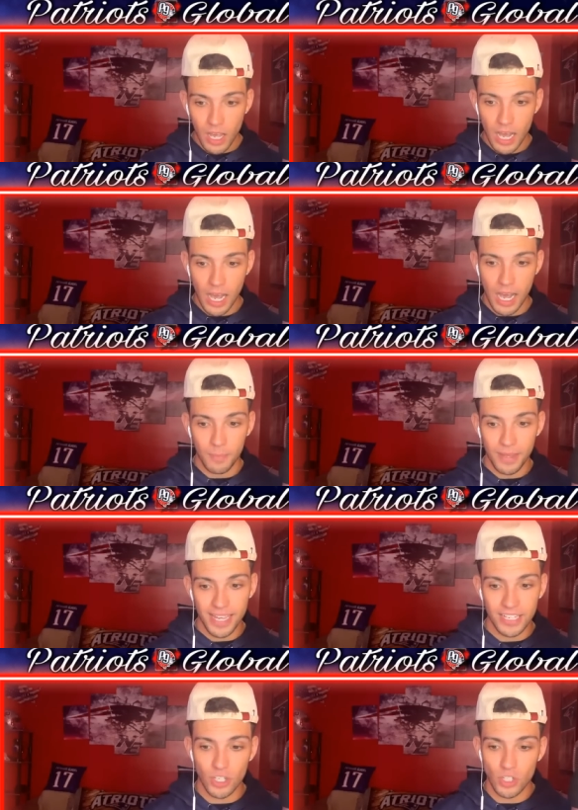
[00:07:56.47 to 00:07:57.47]
Um,
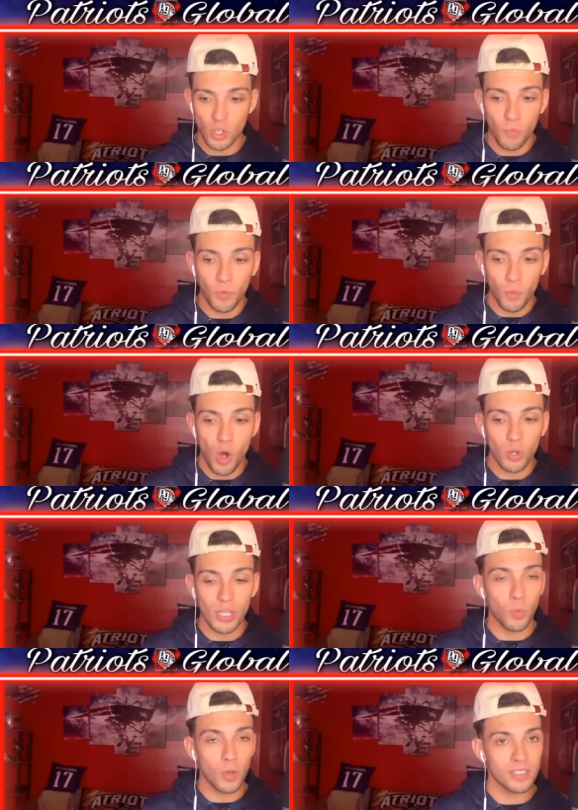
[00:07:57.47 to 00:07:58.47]
and just overall, it
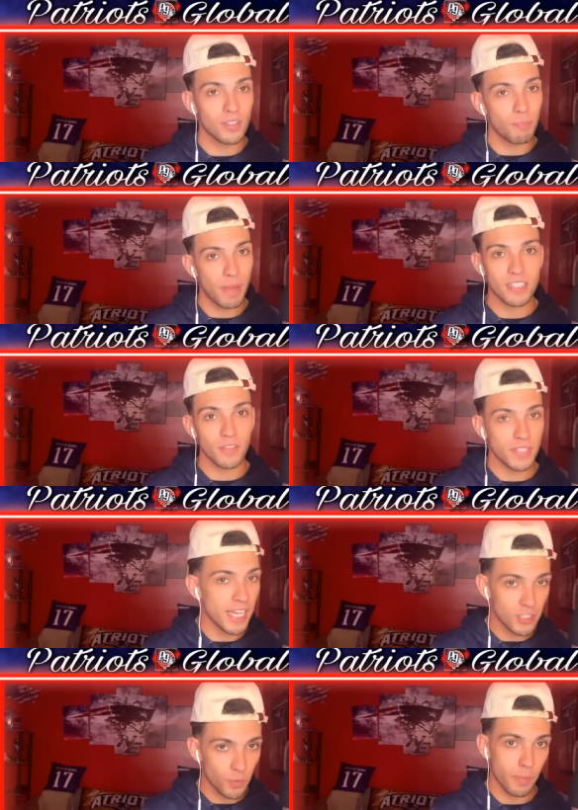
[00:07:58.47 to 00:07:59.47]
wasn't the best of
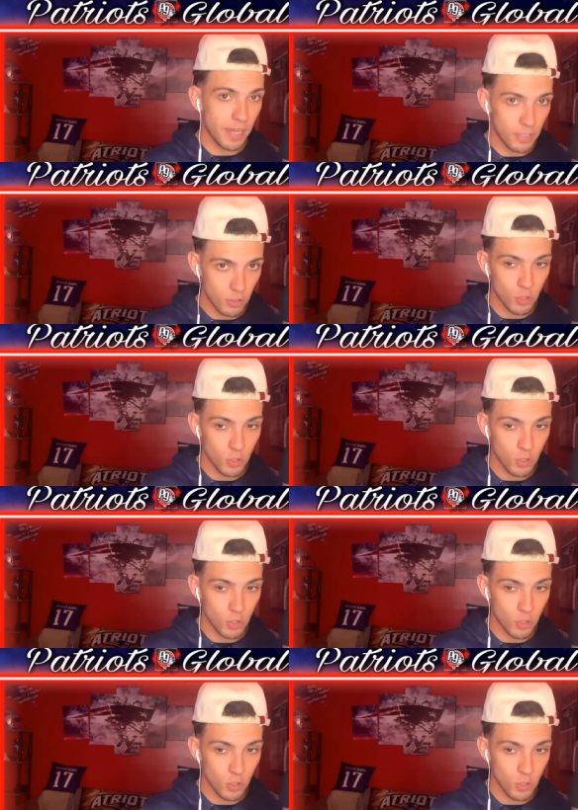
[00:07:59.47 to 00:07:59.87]
days for the Patriots